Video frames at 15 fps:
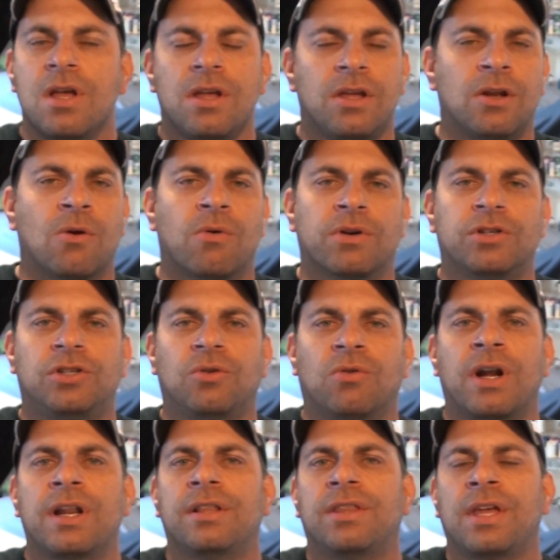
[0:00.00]
You don't want to
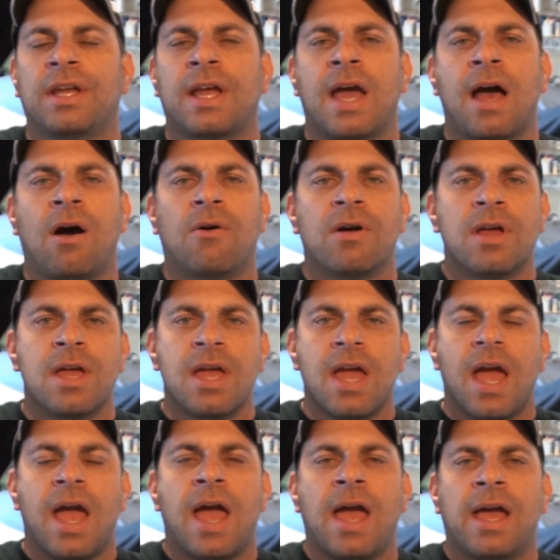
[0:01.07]
short anything out,
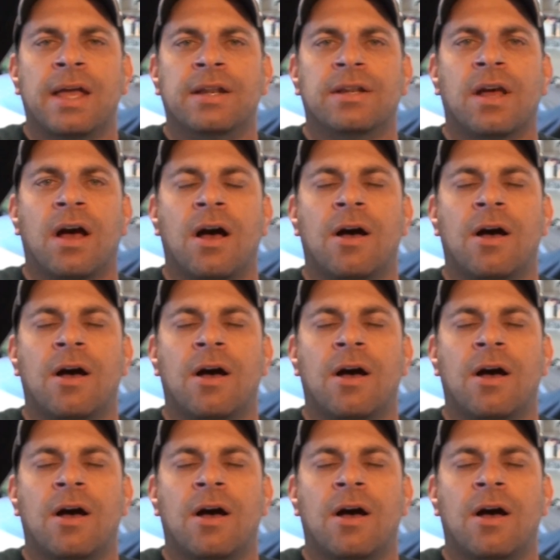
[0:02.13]
and